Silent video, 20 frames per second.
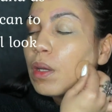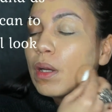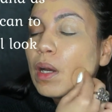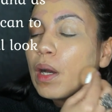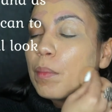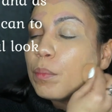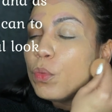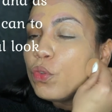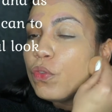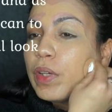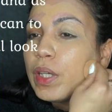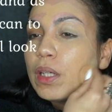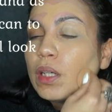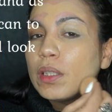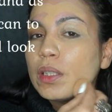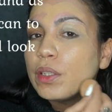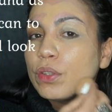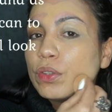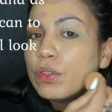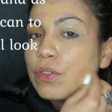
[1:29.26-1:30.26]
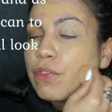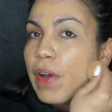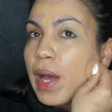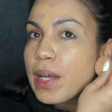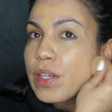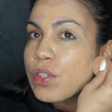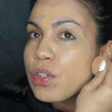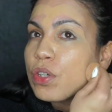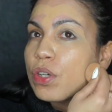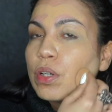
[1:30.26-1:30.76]
I'm moving a little
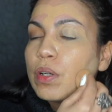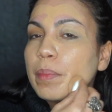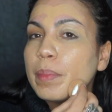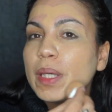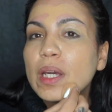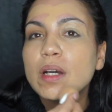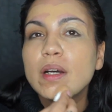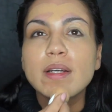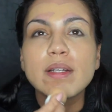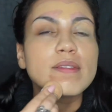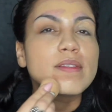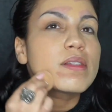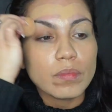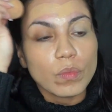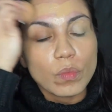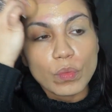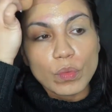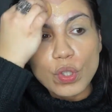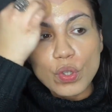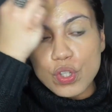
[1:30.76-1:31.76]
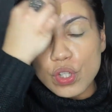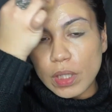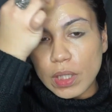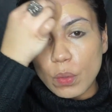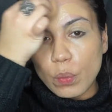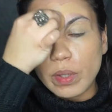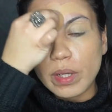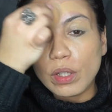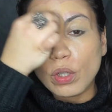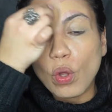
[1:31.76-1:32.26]
faster because
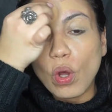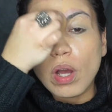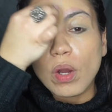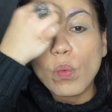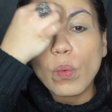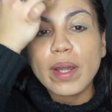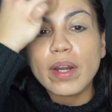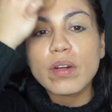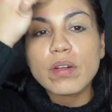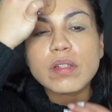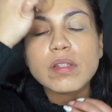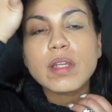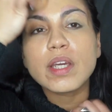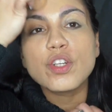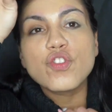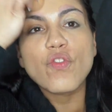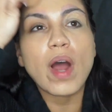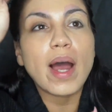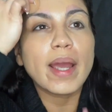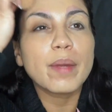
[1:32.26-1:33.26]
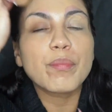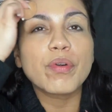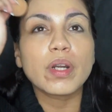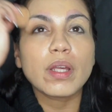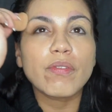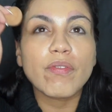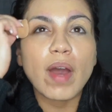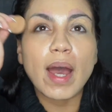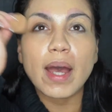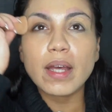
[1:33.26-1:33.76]
usually with long wears they dry
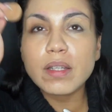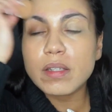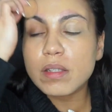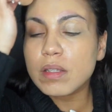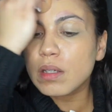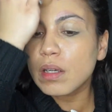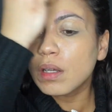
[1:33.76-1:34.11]
pretty fast,